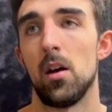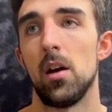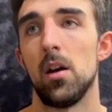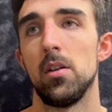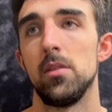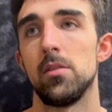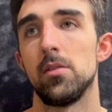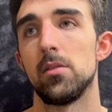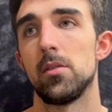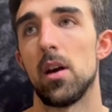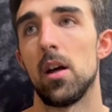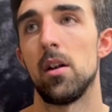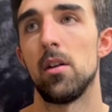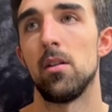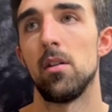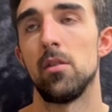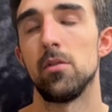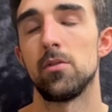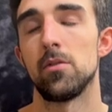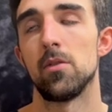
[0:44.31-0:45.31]
at times? He just kind of
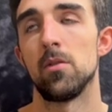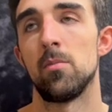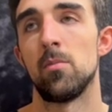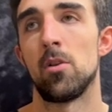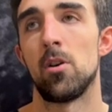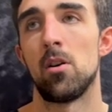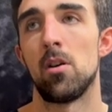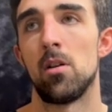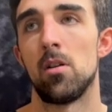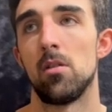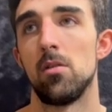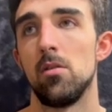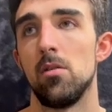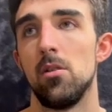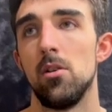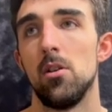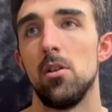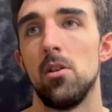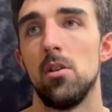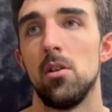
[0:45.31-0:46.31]
knows the ball.
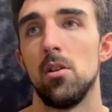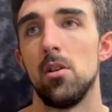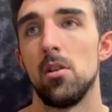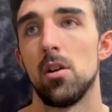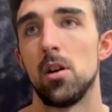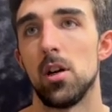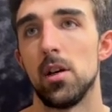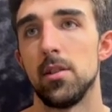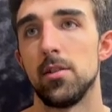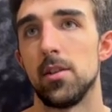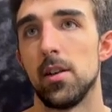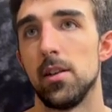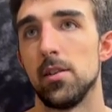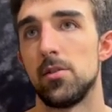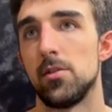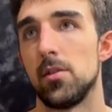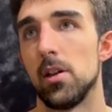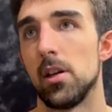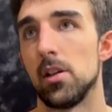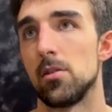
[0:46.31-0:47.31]
His
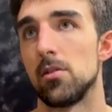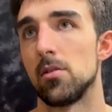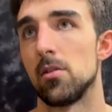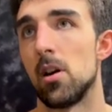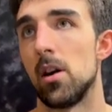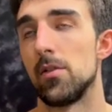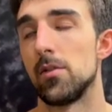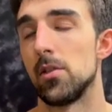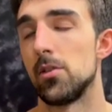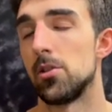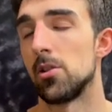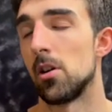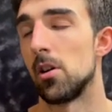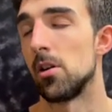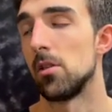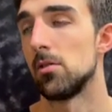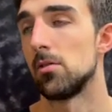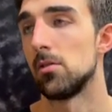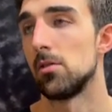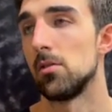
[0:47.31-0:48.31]
instincts are off the
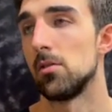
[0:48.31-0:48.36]
charts.